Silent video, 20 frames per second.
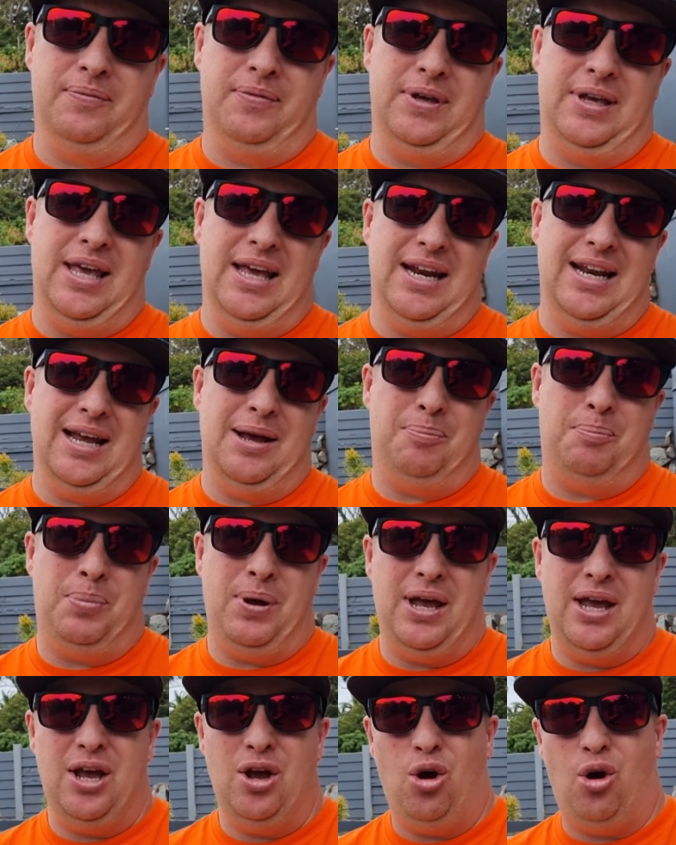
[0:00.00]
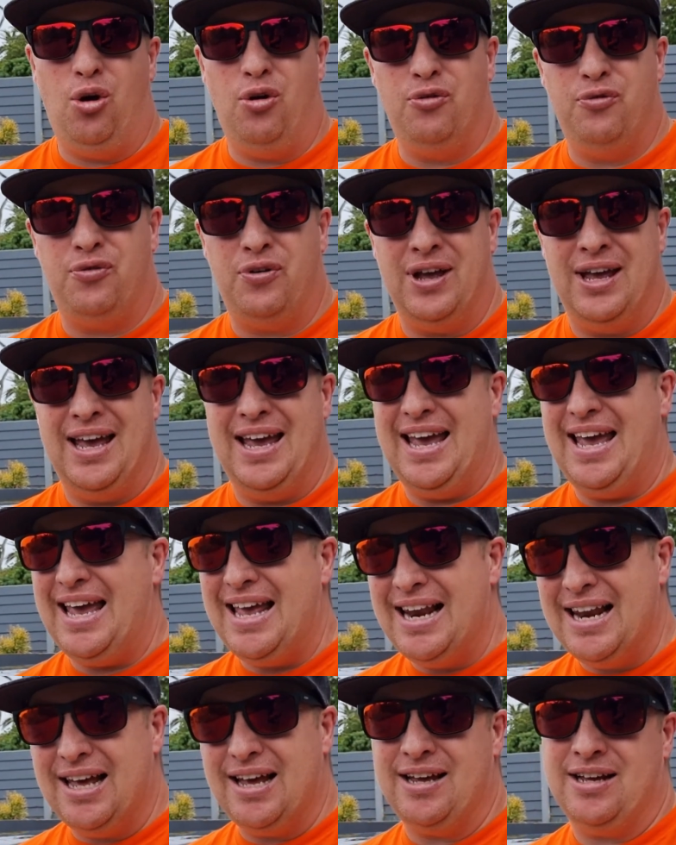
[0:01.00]
get a pair of
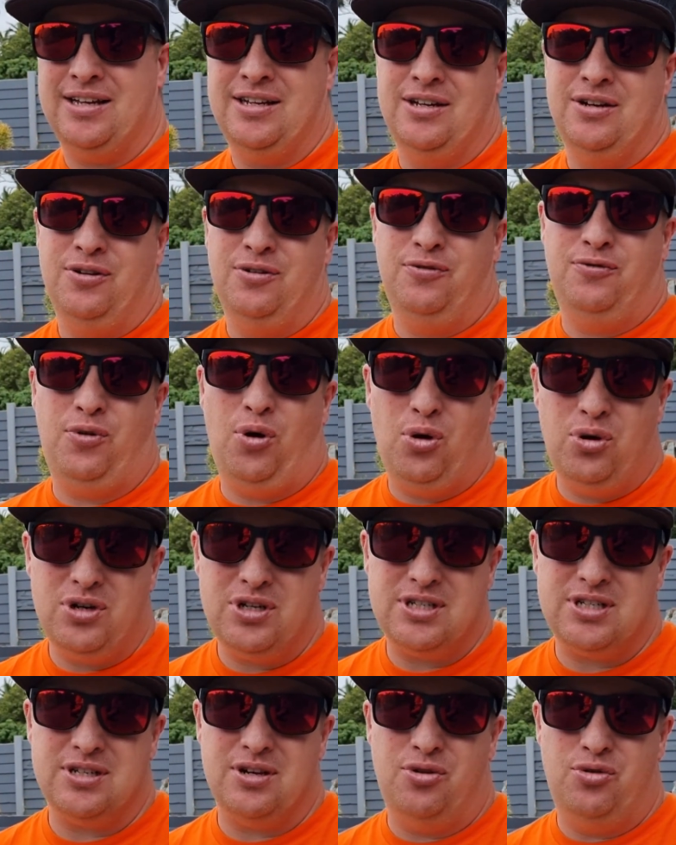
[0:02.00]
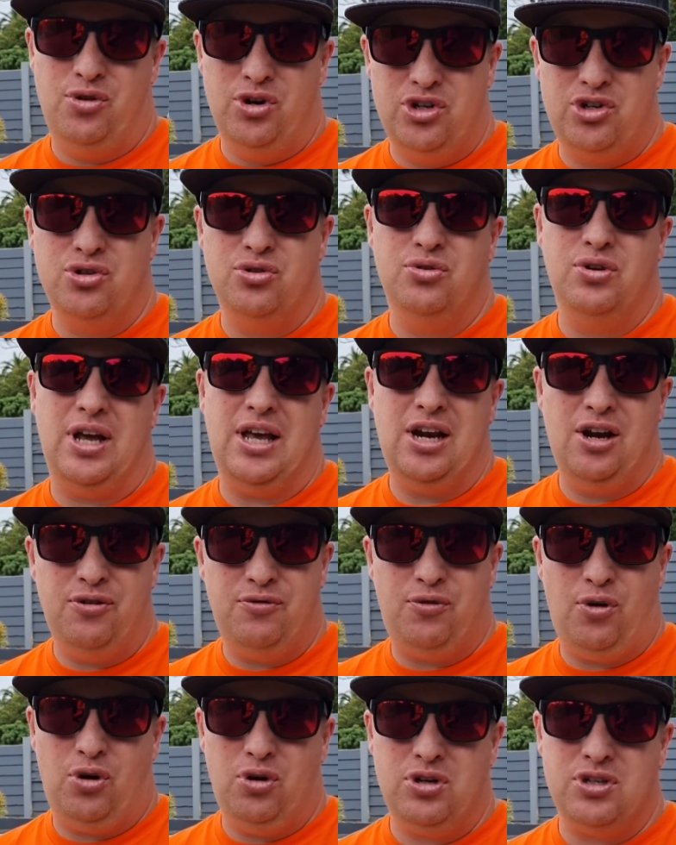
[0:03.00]
Hella fogs, original Hella
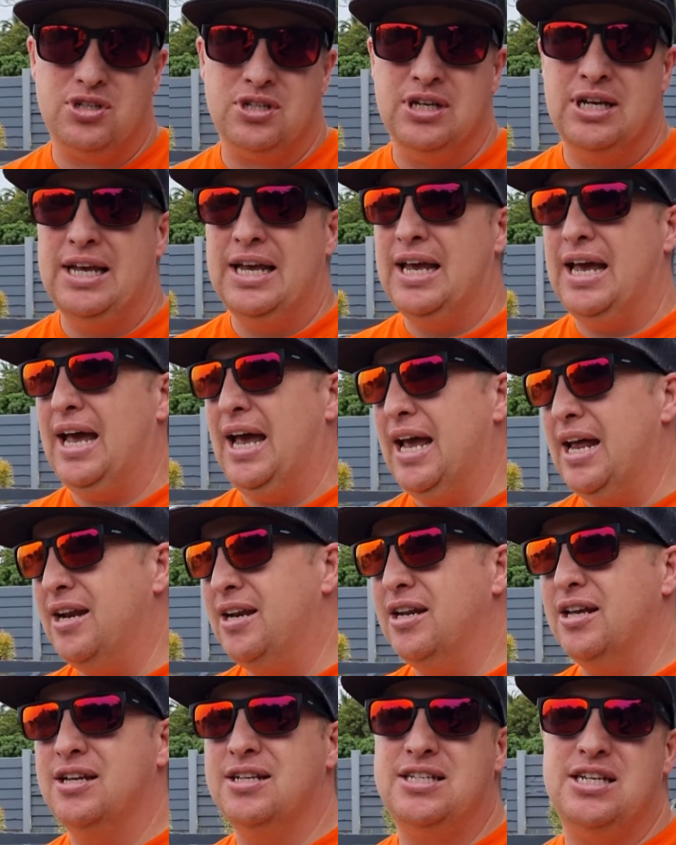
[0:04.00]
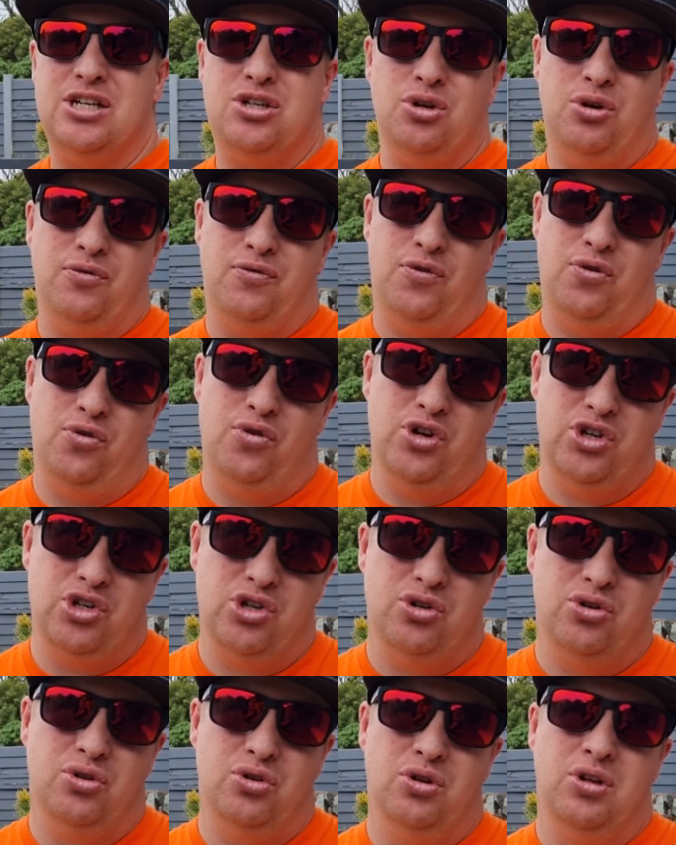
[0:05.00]
fogs, and a set of
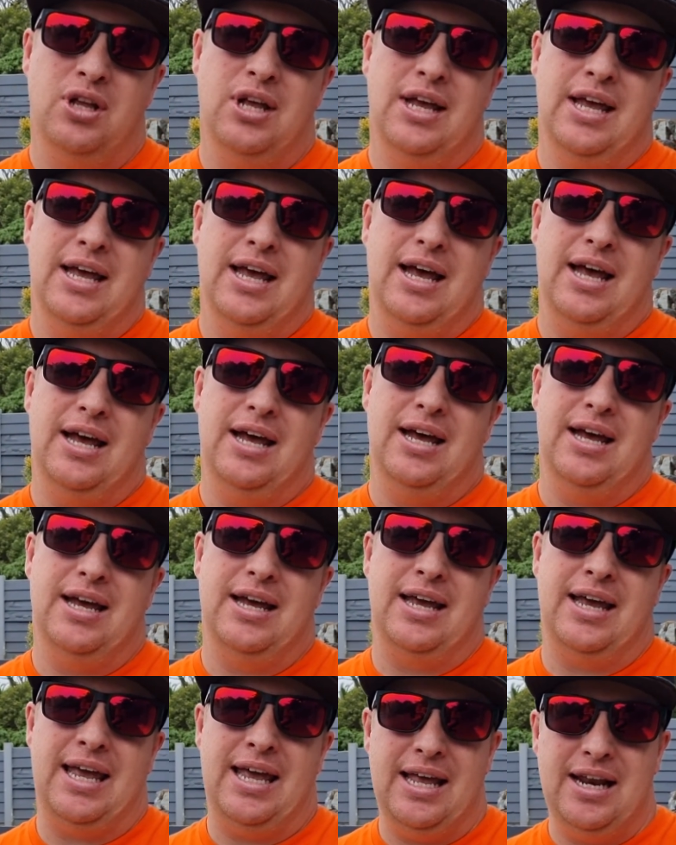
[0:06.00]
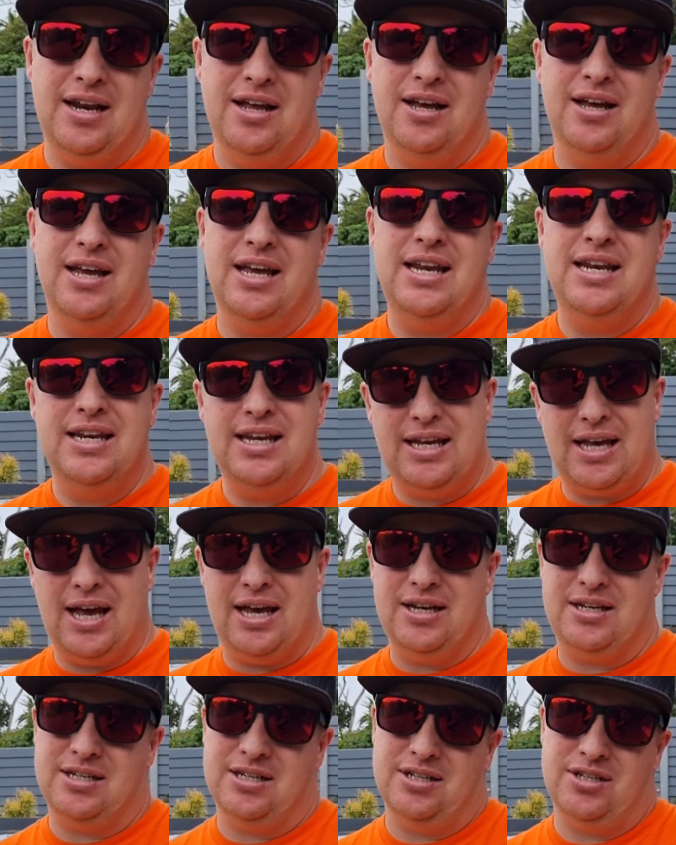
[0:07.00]
original Hella
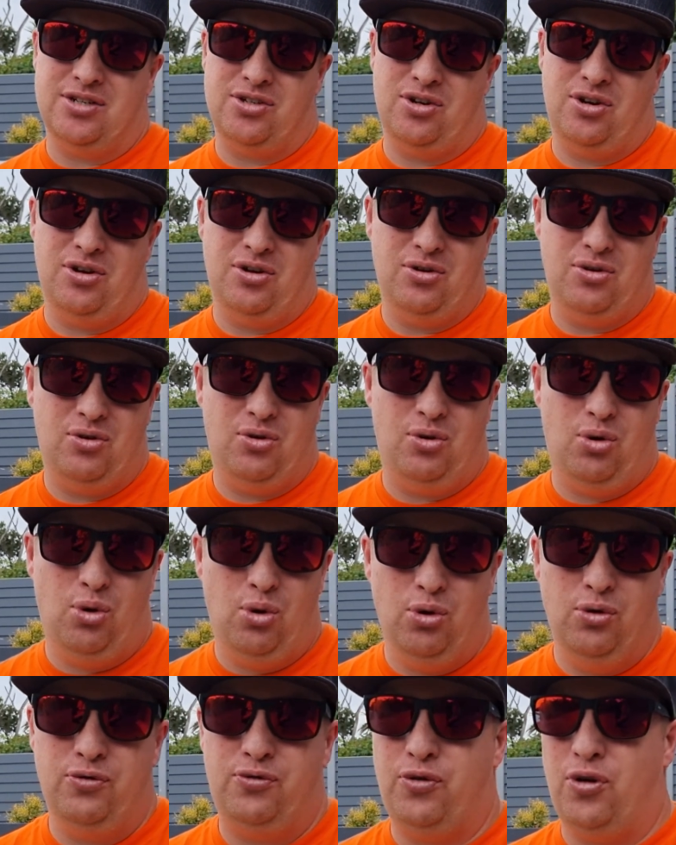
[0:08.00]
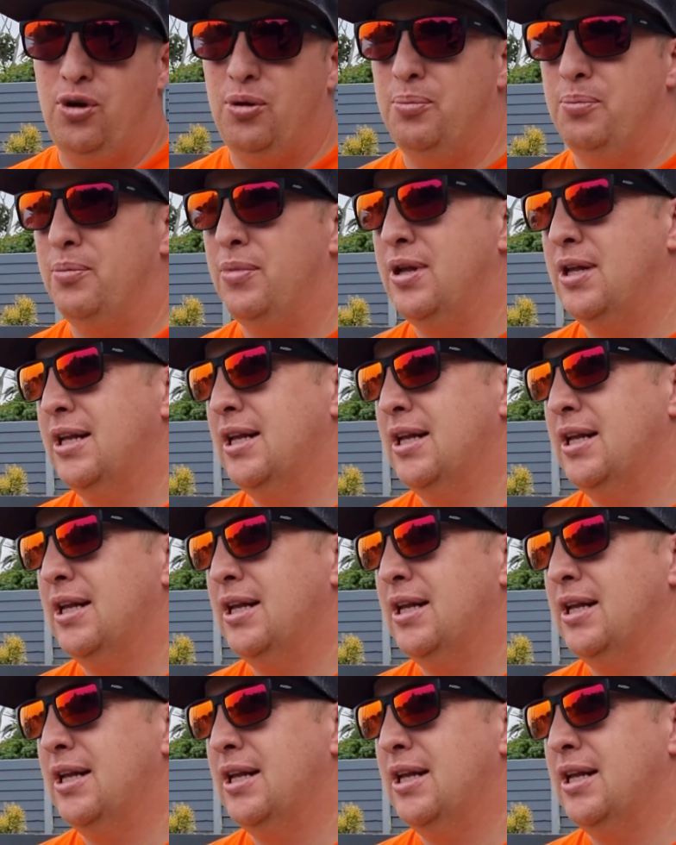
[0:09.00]
indicators, you know, all from,